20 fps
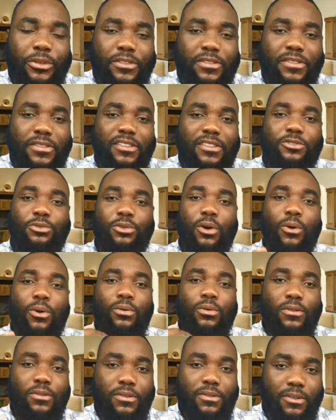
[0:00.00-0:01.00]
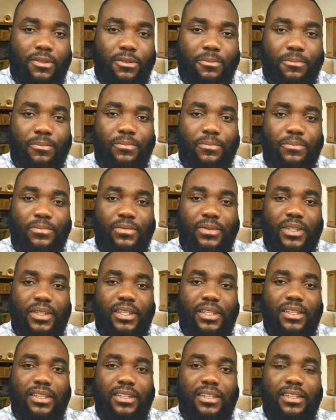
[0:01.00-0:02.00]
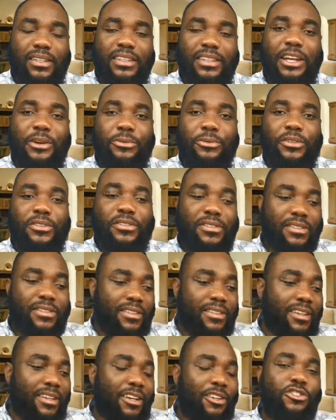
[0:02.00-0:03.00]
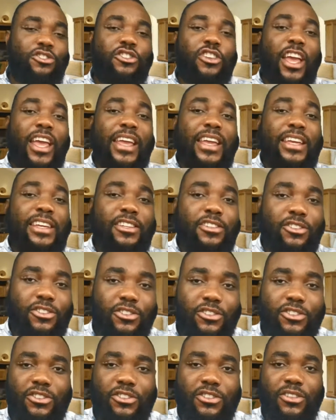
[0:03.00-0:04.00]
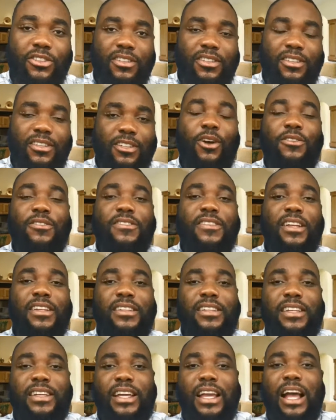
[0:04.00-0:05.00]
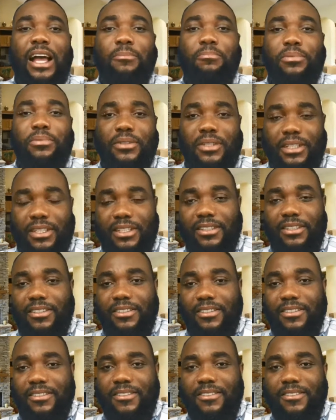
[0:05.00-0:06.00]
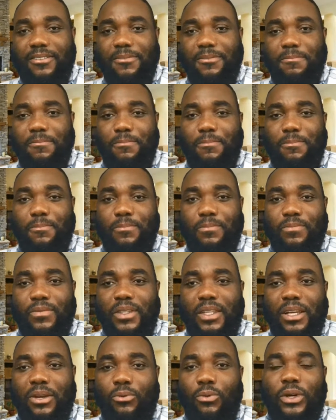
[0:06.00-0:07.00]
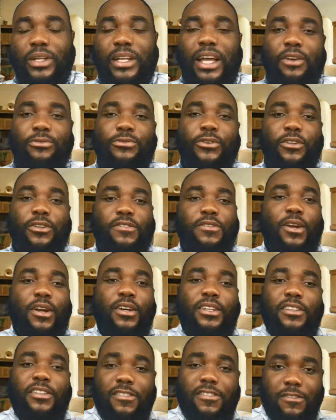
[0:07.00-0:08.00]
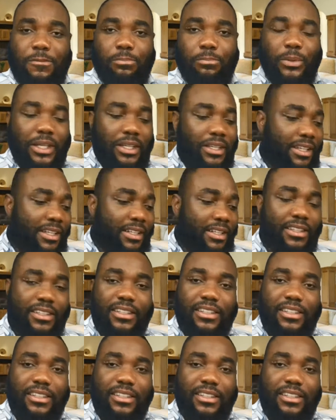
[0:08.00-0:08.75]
growth. There is a change constantly happening. When I first started speaking,